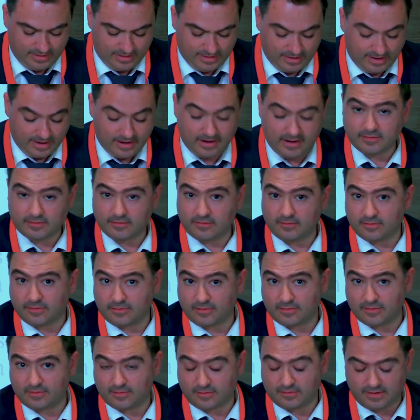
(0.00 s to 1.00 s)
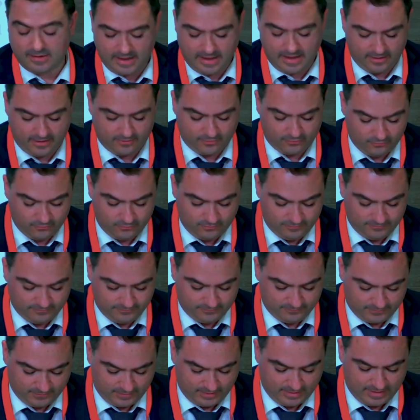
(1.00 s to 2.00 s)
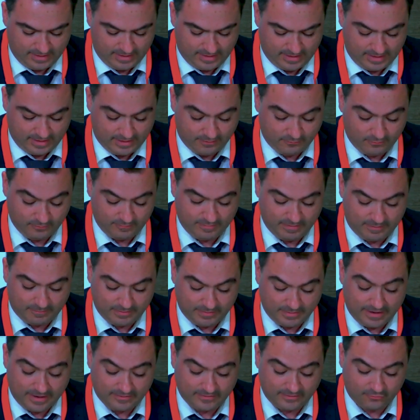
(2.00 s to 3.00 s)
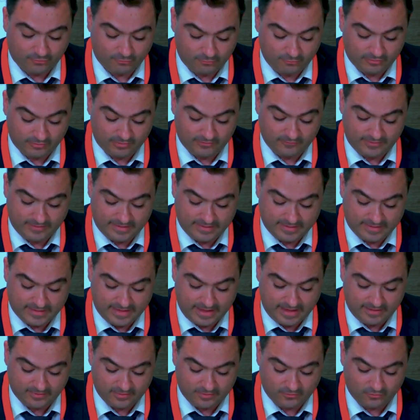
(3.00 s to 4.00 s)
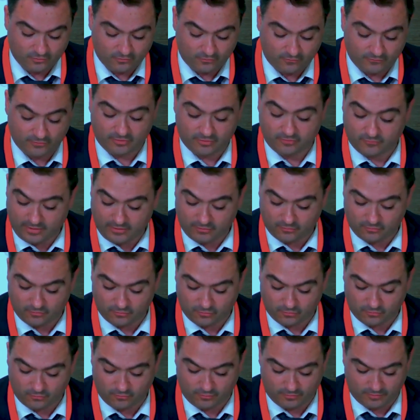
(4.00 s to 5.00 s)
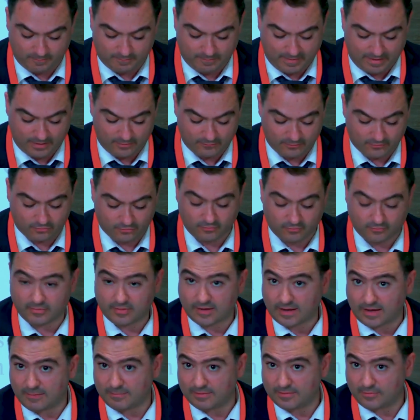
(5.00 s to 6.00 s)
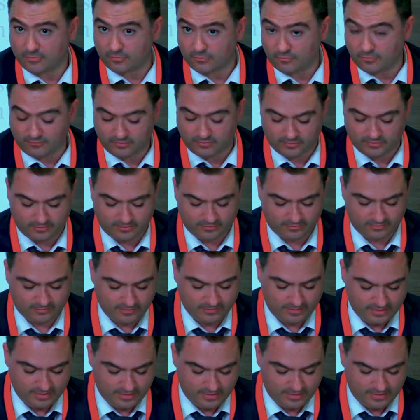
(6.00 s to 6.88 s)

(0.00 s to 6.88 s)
Article 33A2 will be applied exclusively in cases of restrictions on the powers of the company's officers,